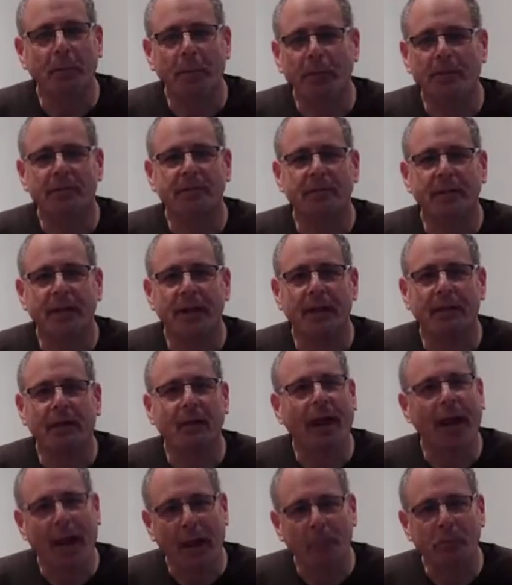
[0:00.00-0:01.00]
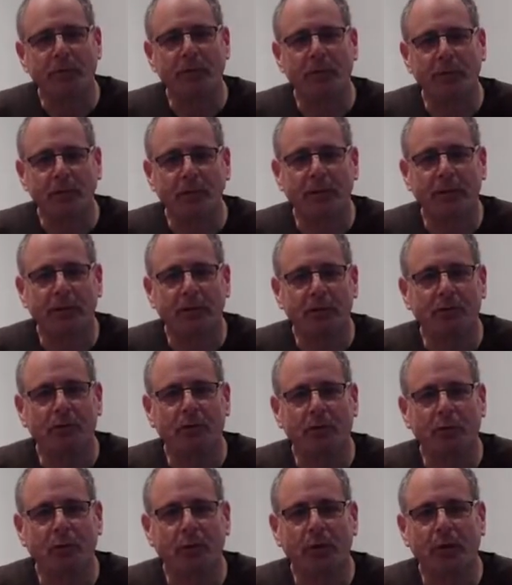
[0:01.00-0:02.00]
must say, are absolutely
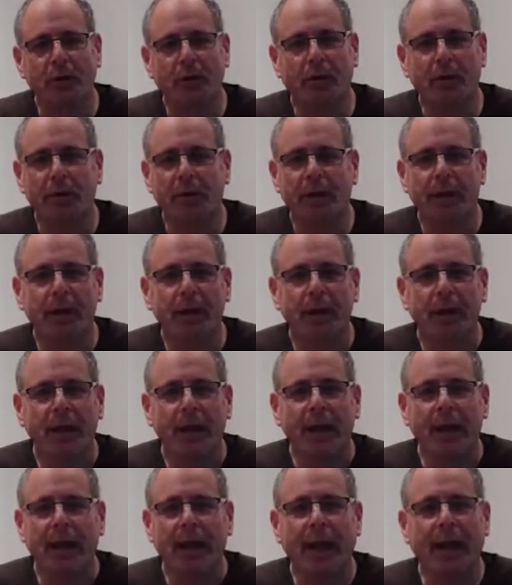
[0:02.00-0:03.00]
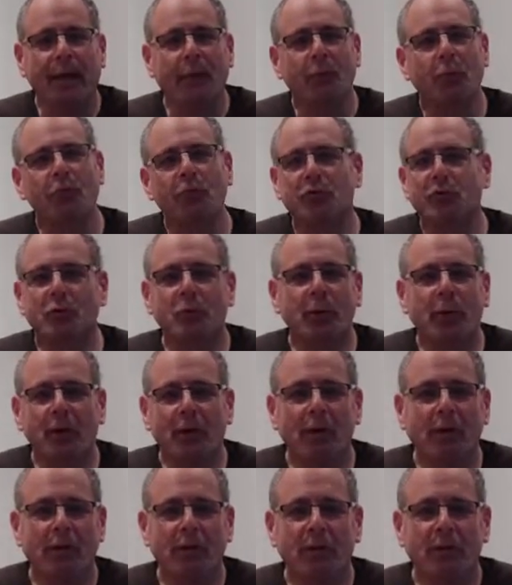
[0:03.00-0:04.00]
extraordinary. And we're
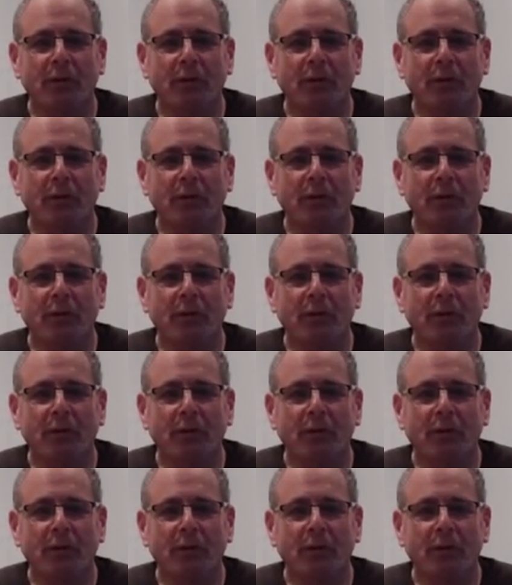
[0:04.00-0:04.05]
doing all